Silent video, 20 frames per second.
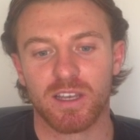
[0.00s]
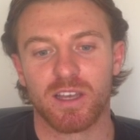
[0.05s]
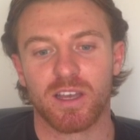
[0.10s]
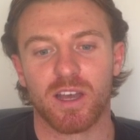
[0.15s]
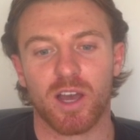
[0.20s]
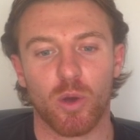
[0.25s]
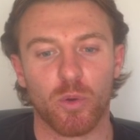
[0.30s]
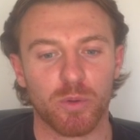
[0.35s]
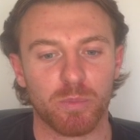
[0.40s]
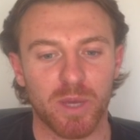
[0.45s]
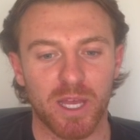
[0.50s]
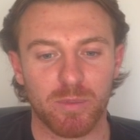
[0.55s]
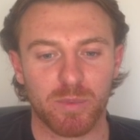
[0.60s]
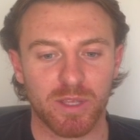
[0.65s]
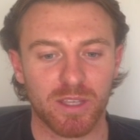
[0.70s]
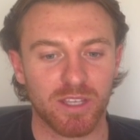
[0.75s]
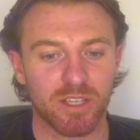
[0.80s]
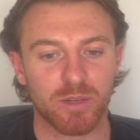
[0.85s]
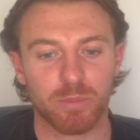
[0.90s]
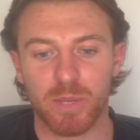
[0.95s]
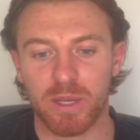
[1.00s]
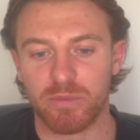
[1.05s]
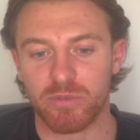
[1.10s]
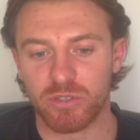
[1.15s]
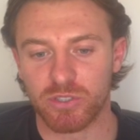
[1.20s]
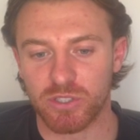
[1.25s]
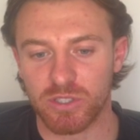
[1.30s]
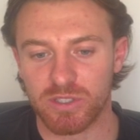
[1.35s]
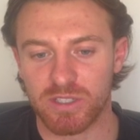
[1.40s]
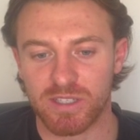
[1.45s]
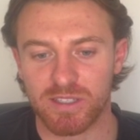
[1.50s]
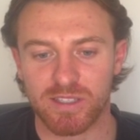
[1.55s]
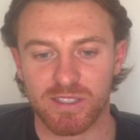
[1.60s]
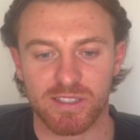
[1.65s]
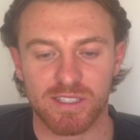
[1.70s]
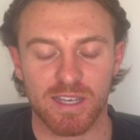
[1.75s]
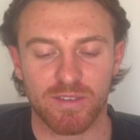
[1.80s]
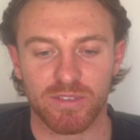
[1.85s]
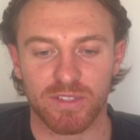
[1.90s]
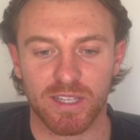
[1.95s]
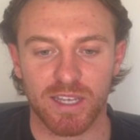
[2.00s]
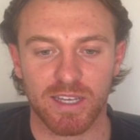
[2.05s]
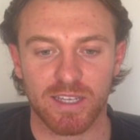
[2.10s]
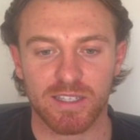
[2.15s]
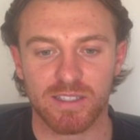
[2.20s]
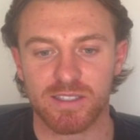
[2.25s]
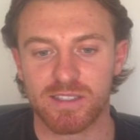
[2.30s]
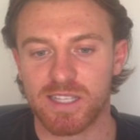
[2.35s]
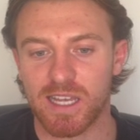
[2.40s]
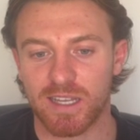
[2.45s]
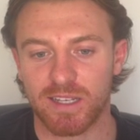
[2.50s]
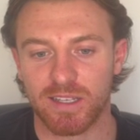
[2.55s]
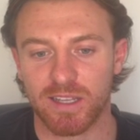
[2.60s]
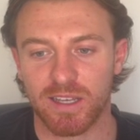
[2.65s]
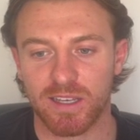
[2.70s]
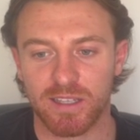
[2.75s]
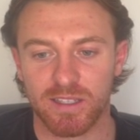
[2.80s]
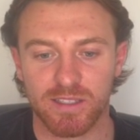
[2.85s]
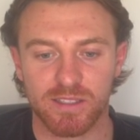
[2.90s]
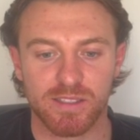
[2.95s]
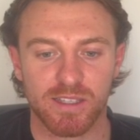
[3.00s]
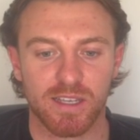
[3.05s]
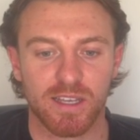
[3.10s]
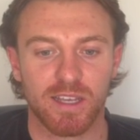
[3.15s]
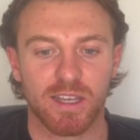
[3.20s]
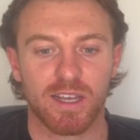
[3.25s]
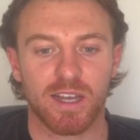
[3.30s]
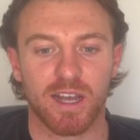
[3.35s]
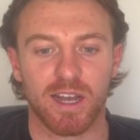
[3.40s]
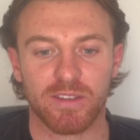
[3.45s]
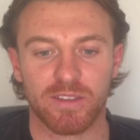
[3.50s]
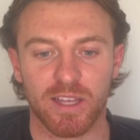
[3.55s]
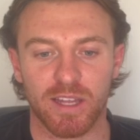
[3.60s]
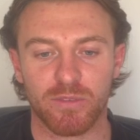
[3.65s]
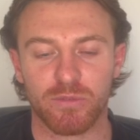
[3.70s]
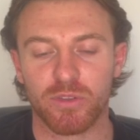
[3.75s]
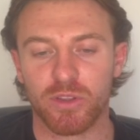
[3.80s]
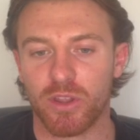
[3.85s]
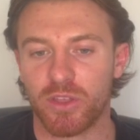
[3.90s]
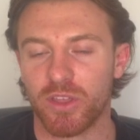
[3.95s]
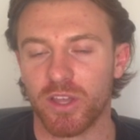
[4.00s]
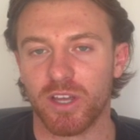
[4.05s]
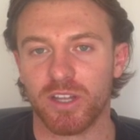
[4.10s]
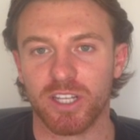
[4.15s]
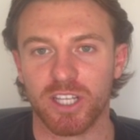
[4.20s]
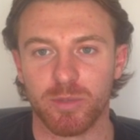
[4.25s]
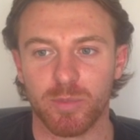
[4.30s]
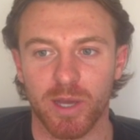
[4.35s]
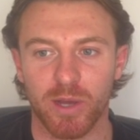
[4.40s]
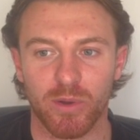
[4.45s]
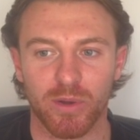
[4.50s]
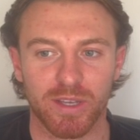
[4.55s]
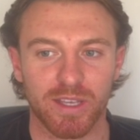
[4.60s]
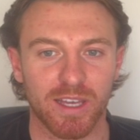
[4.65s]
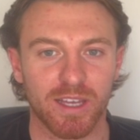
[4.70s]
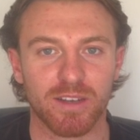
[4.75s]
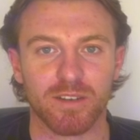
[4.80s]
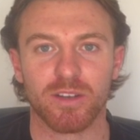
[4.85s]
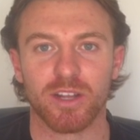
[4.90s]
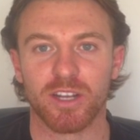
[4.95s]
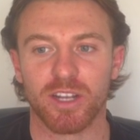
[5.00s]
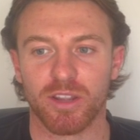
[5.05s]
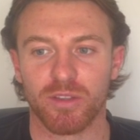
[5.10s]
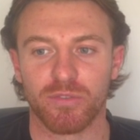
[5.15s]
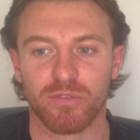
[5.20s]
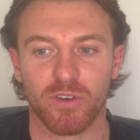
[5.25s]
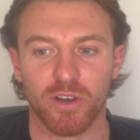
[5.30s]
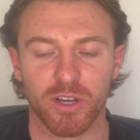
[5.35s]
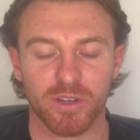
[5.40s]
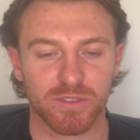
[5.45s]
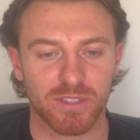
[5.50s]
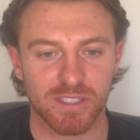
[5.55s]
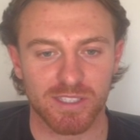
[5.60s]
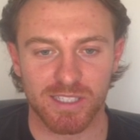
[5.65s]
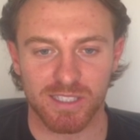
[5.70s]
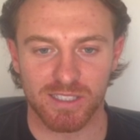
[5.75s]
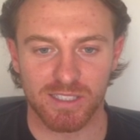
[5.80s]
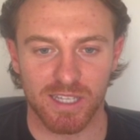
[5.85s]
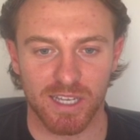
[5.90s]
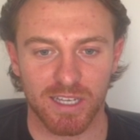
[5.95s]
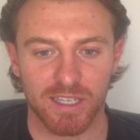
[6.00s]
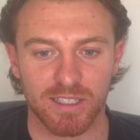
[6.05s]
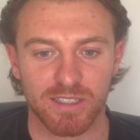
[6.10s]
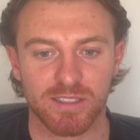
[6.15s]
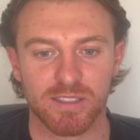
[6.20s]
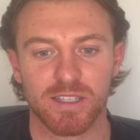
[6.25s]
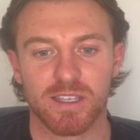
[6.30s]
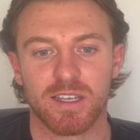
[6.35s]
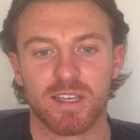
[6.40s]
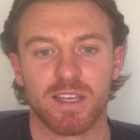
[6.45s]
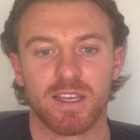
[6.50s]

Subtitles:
You could maybe reduce this to 7 days, 10 days, and then for the third email, again, another 5 to 6 days.